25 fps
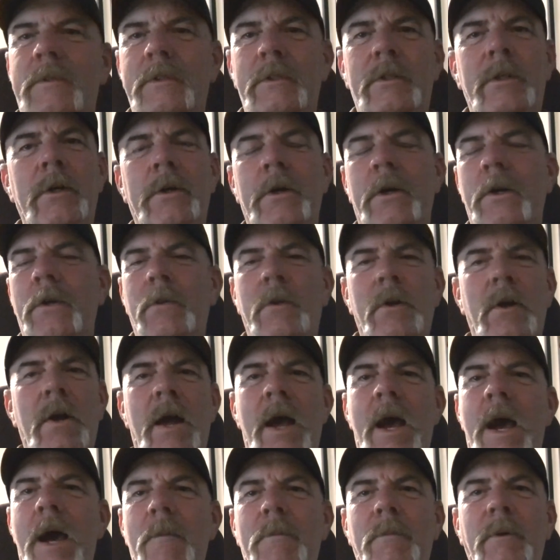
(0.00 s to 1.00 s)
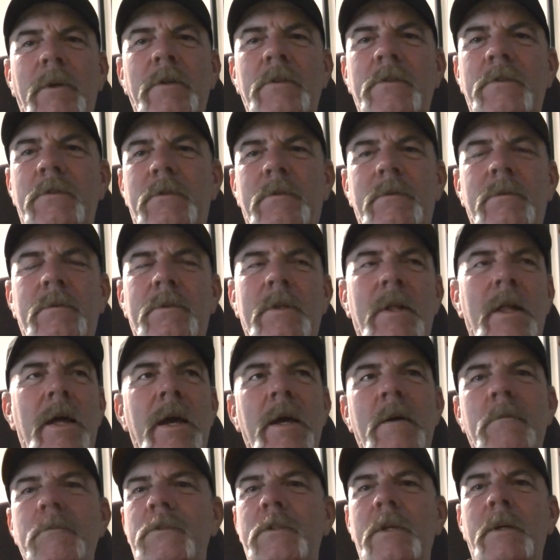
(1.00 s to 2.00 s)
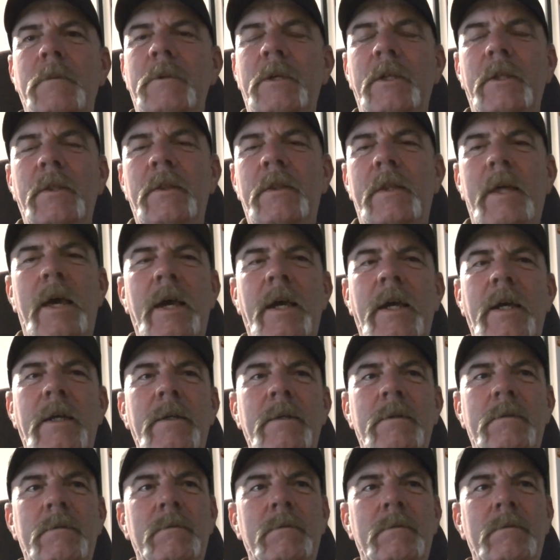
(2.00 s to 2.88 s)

they're happy as clams. I mean, they're